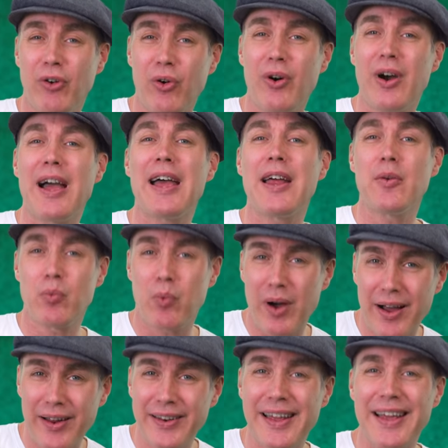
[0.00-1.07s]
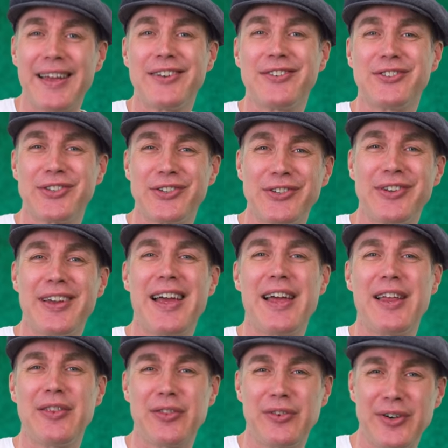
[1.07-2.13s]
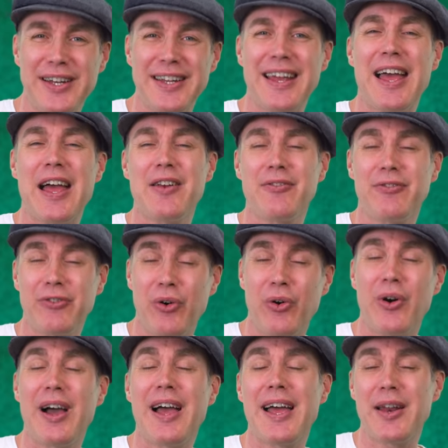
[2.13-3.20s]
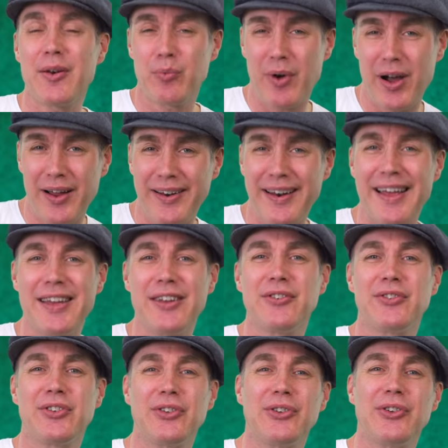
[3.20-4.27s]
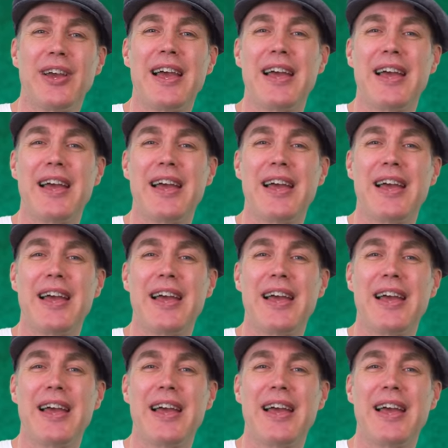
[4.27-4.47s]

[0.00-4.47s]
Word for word: four and one and two and three and four and one and